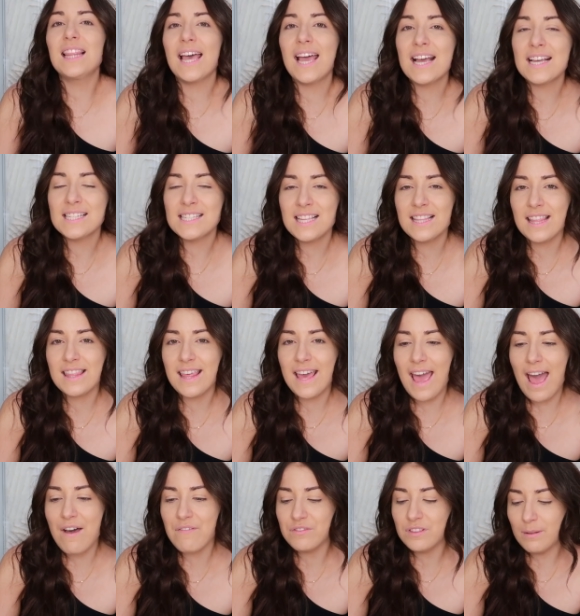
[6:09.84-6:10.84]
last thing that they
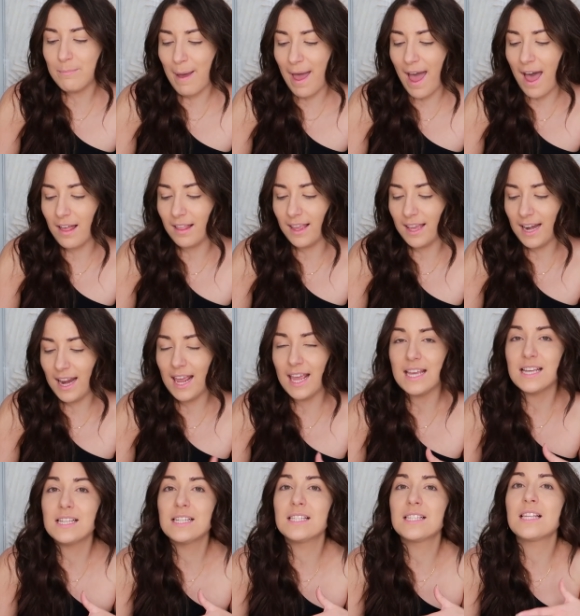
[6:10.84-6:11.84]
have in the palette
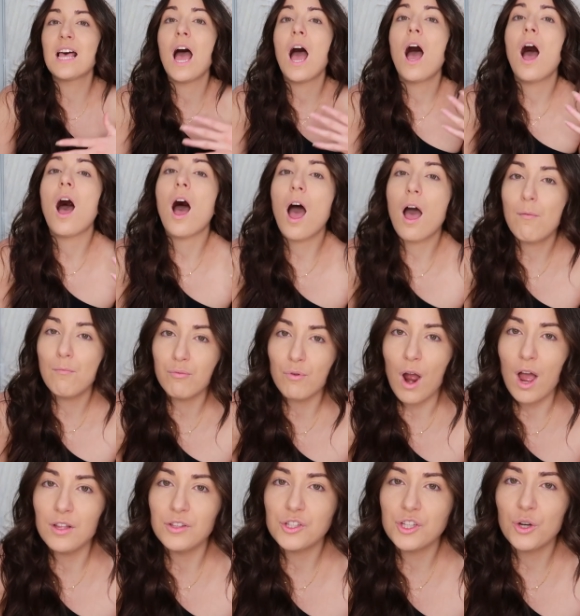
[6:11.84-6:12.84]
is a
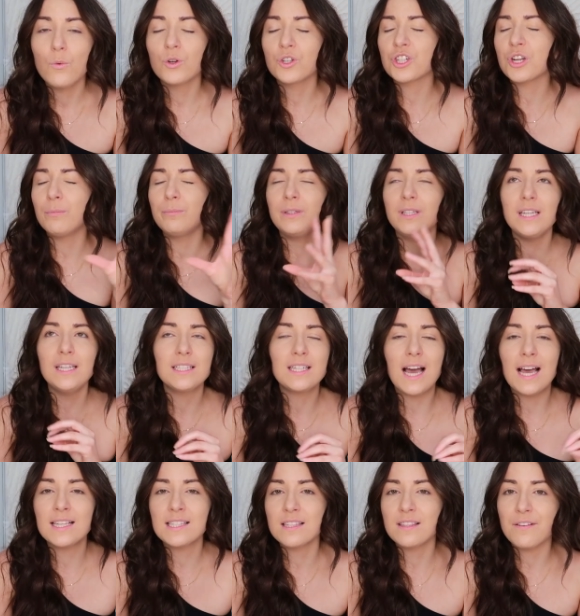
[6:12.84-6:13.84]
bronzer, which completely
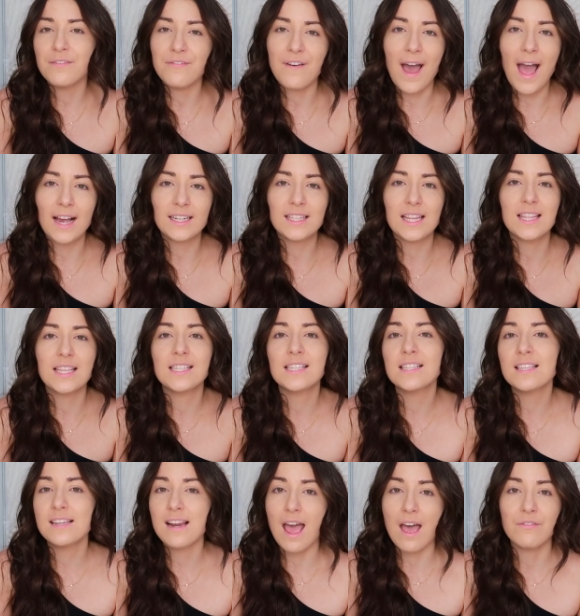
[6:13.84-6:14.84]
ties in the fact that this
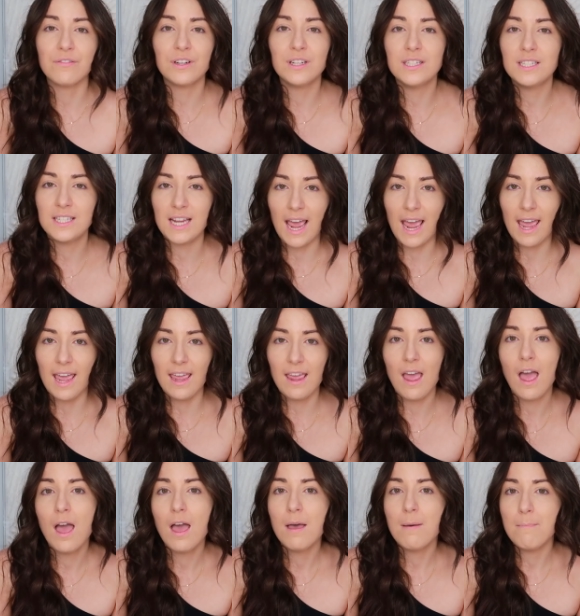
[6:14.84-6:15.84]
is an
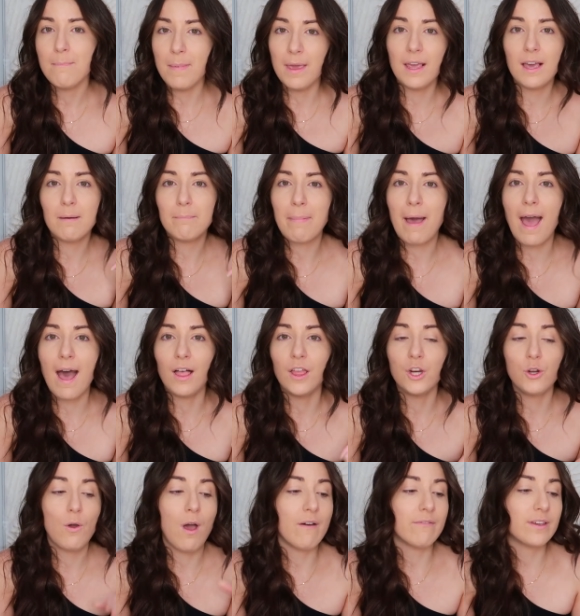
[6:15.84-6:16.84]
everyday makeup
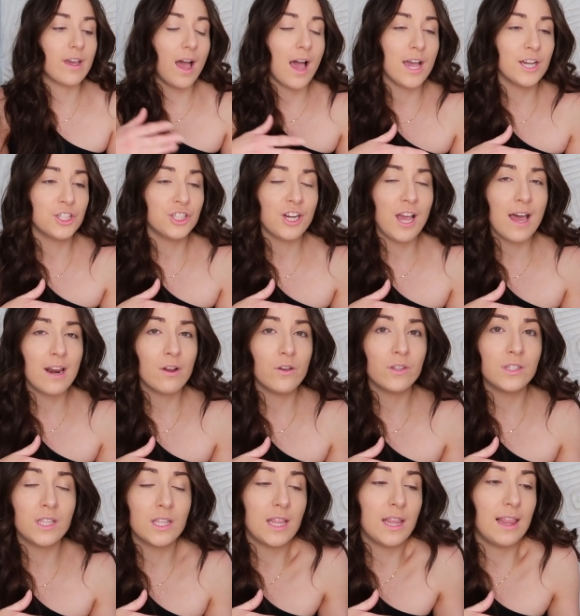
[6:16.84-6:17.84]
palette. You have your
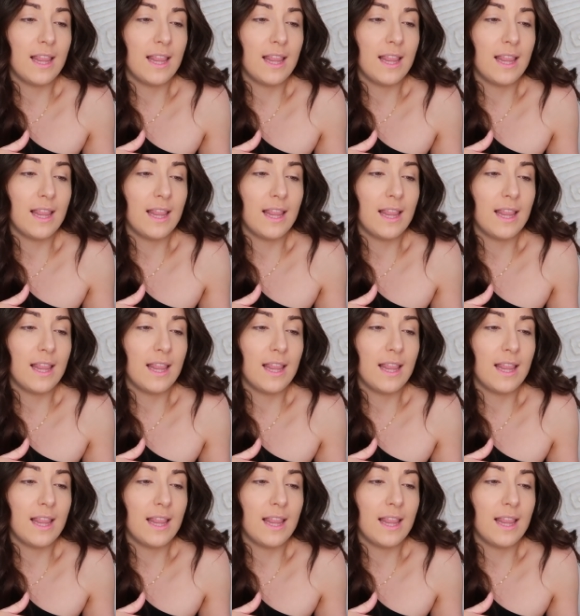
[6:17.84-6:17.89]
eyeshadows to the